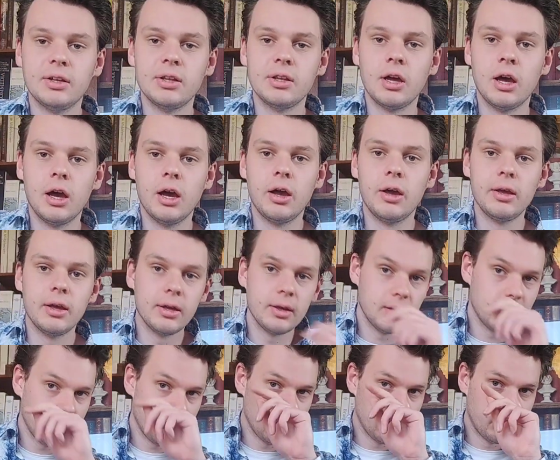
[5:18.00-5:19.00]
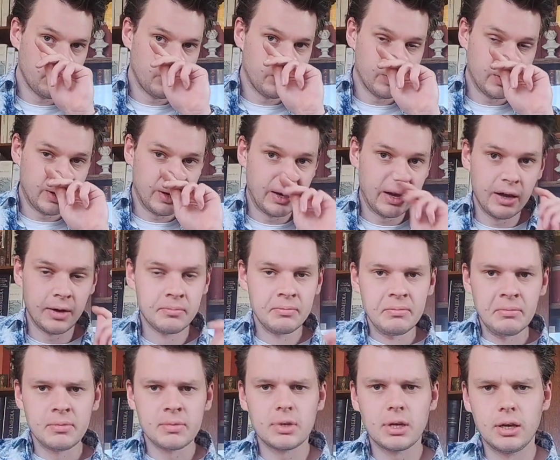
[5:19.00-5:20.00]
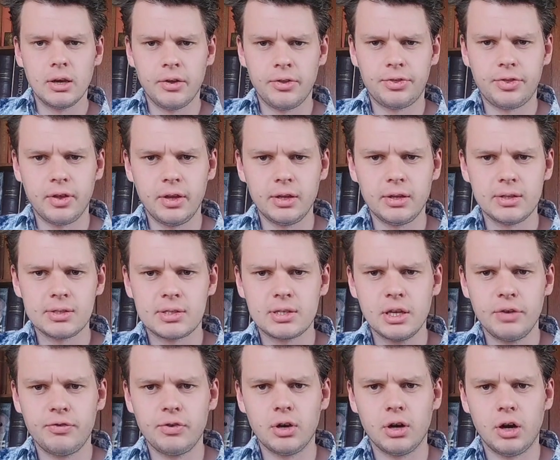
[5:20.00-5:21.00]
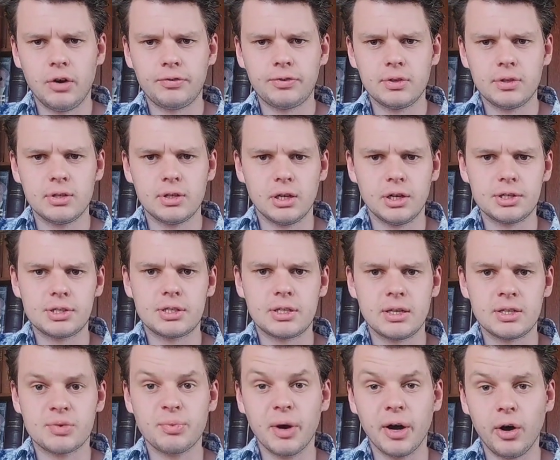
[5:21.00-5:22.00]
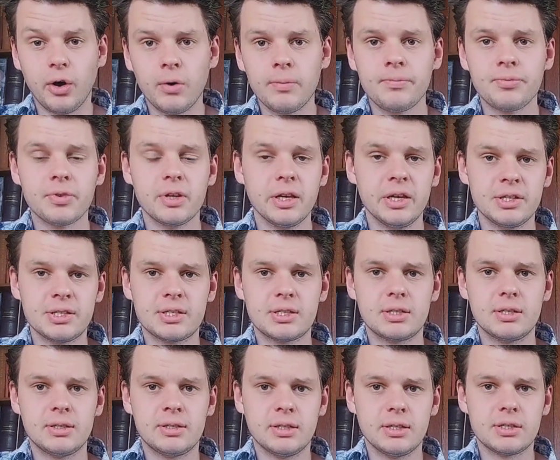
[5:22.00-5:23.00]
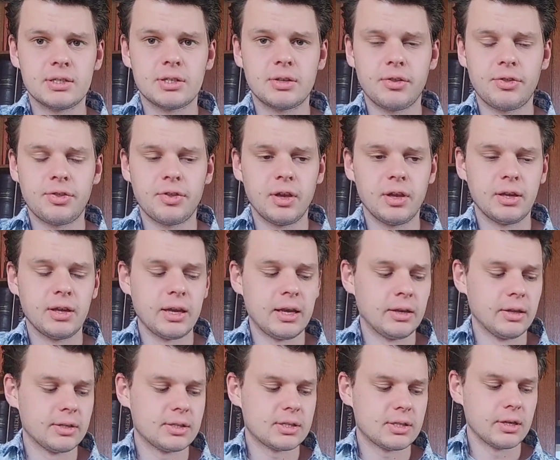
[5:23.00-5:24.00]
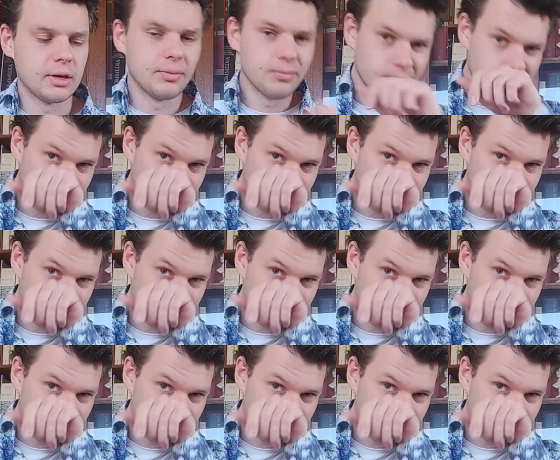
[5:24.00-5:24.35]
a thing Stevie often does as well is this thing, and it's the